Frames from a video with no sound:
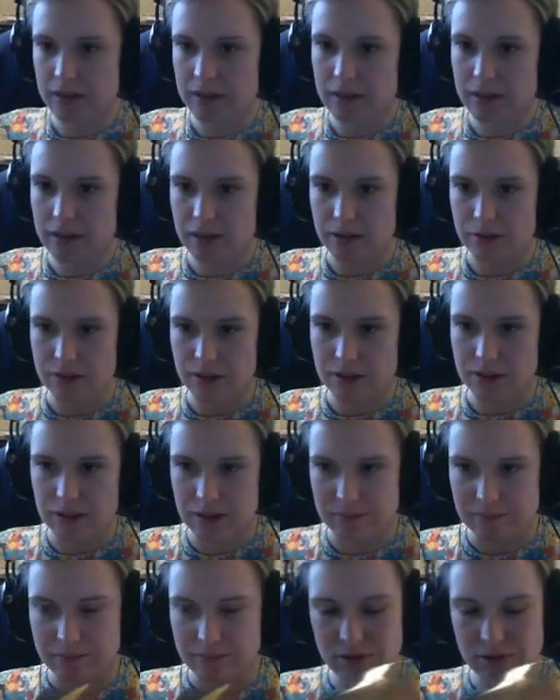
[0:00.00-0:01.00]

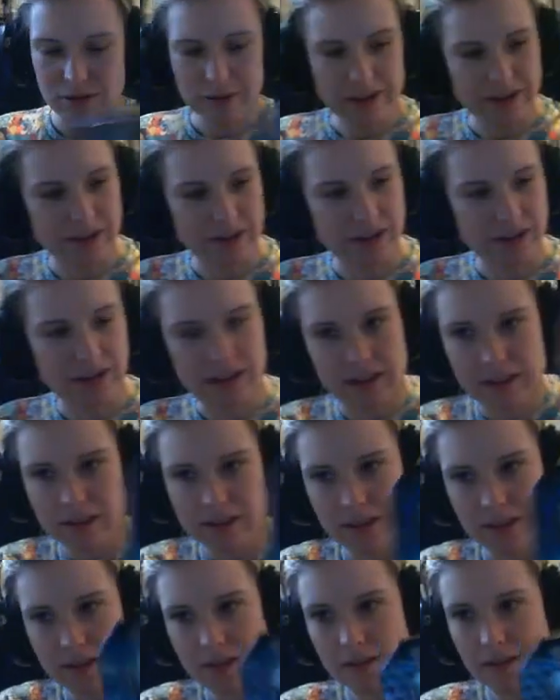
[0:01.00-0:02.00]
I'm probably gonna...
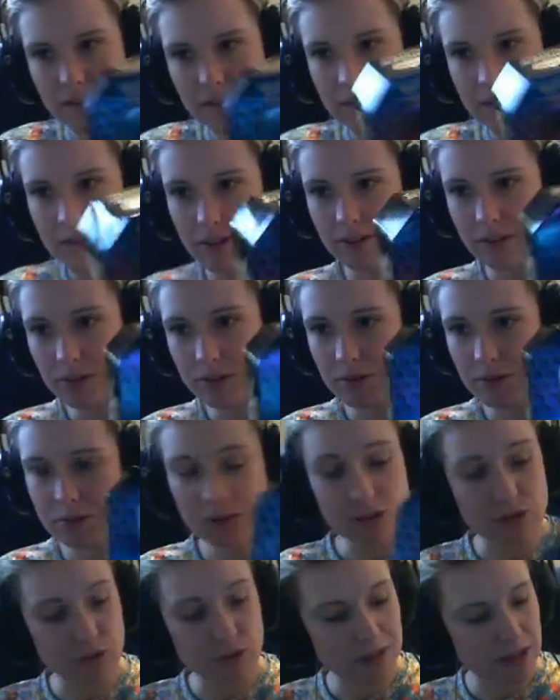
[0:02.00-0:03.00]
I don't know what I'm
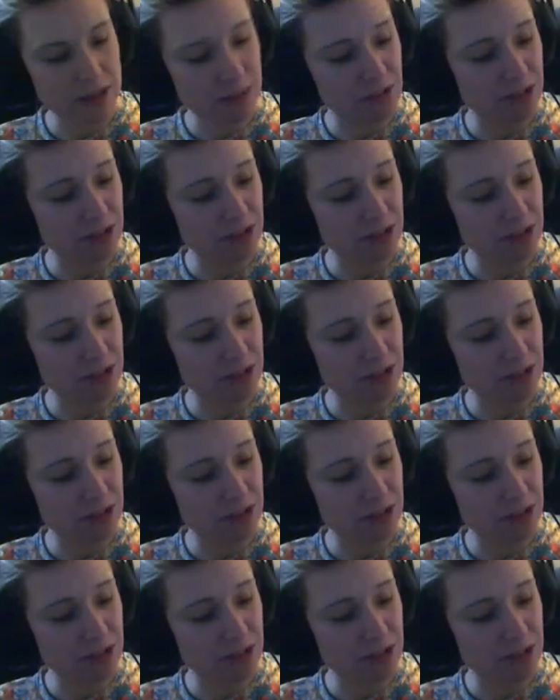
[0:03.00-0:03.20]
gonna do with the empty